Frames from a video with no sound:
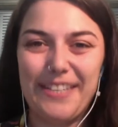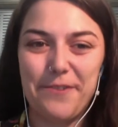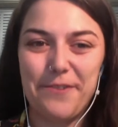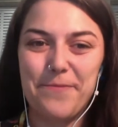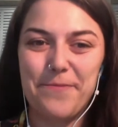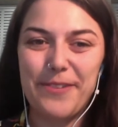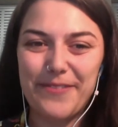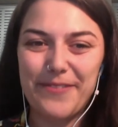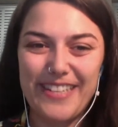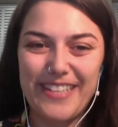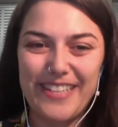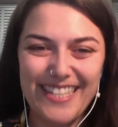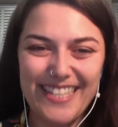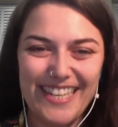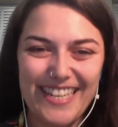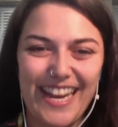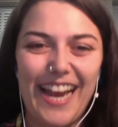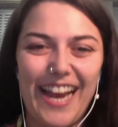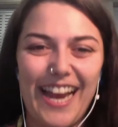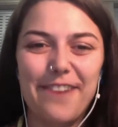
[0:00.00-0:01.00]
from Brisbane
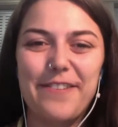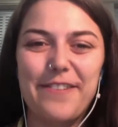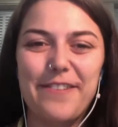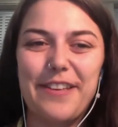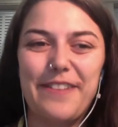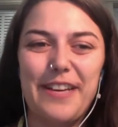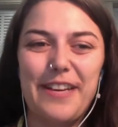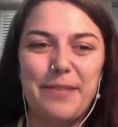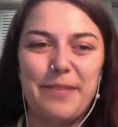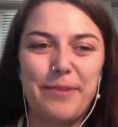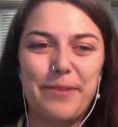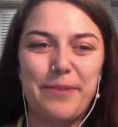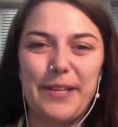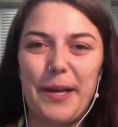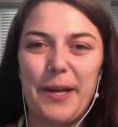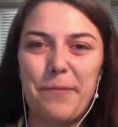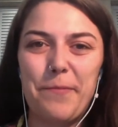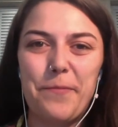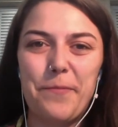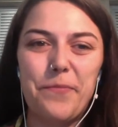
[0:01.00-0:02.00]
tonight for the First Book
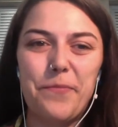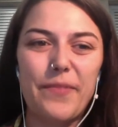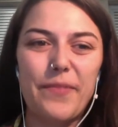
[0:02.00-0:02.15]
Club.